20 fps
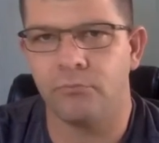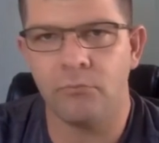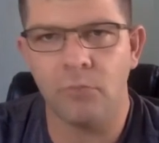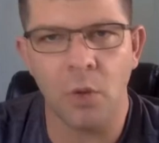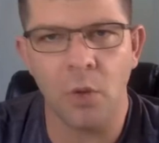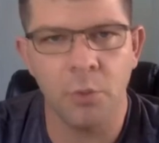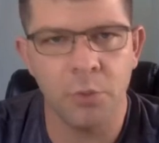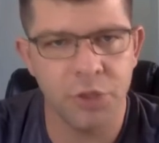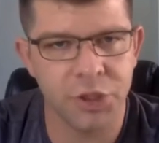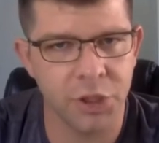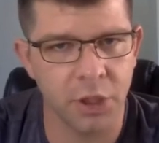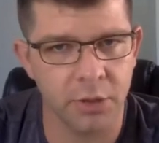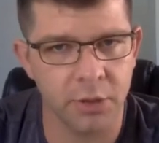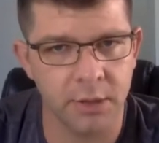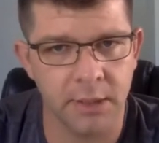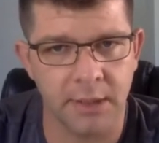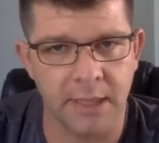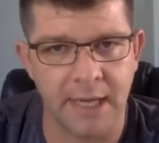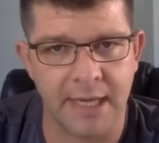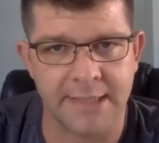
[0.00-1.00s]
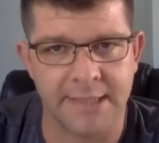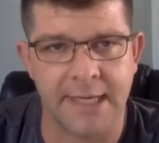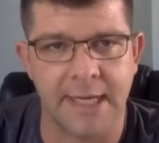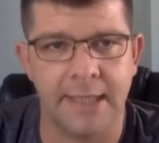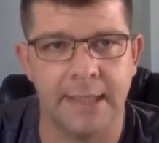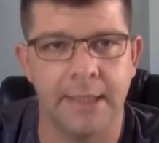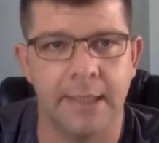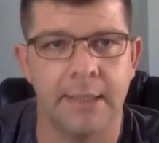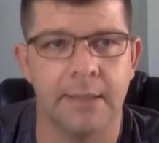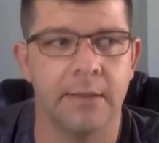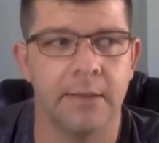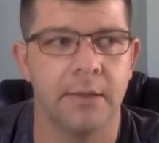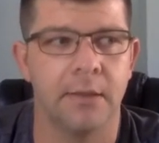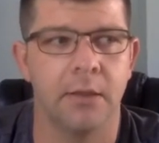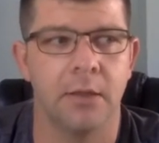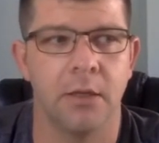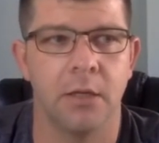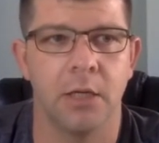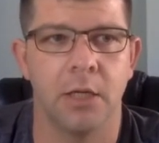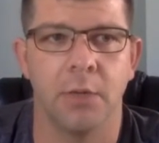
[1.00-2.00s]
we showed it in the last highlight,
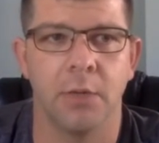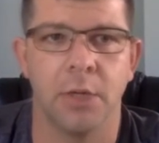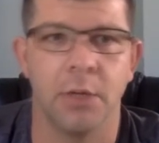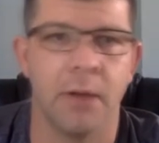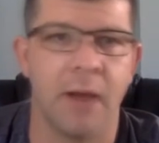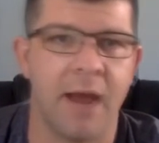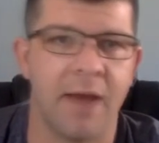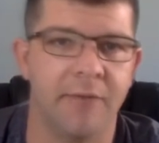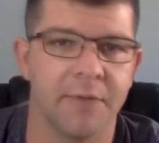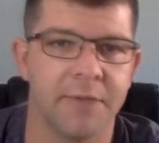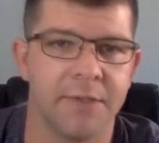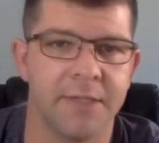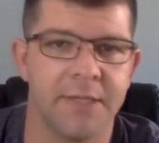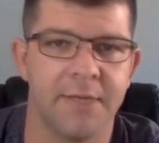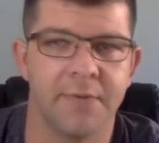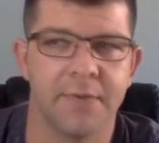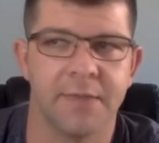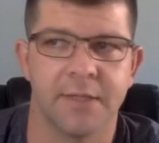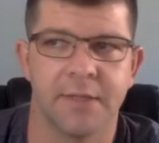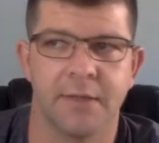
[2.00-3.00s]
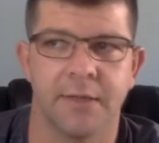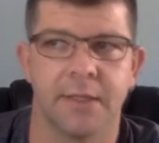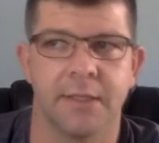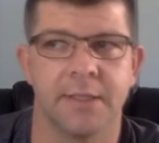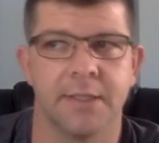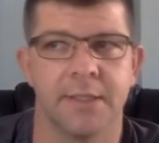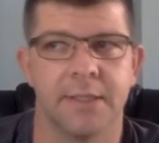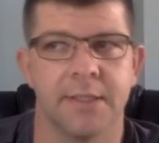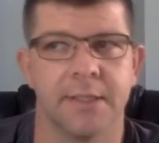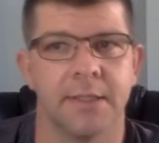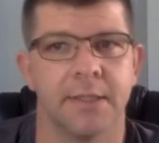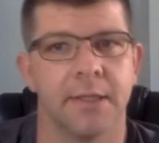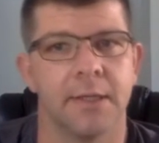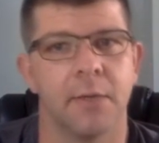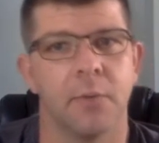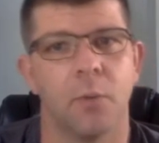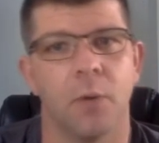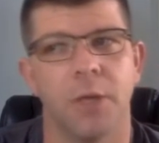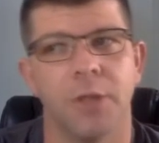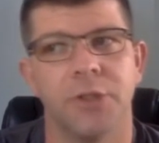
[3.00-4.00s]
when you have receivers that are
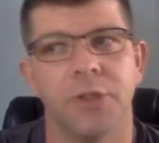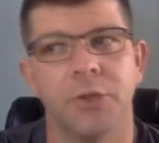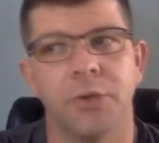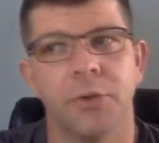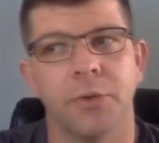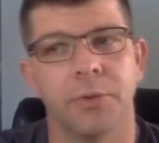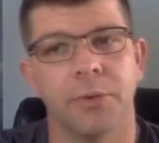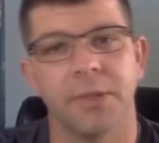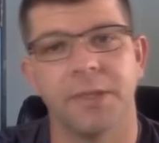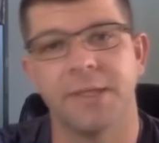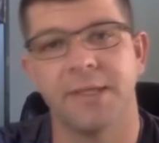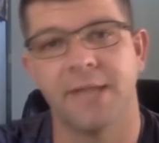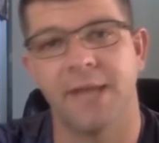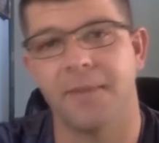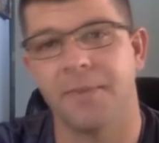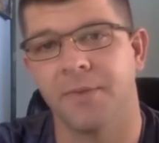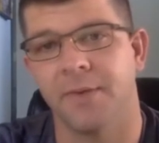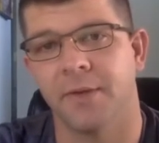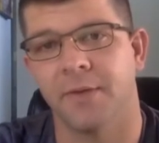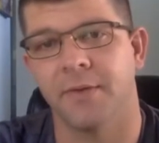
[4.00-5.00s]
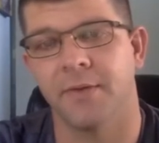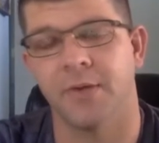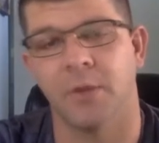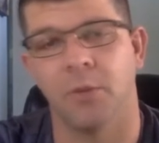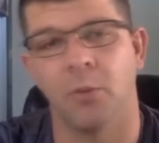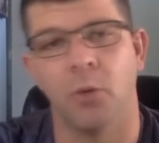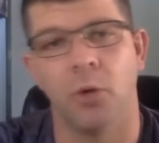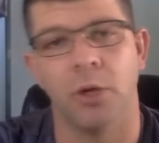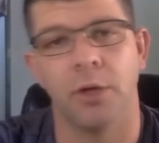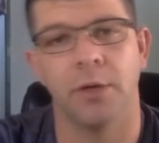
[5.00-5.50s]
consistently 1, 2, 3 steps on someone,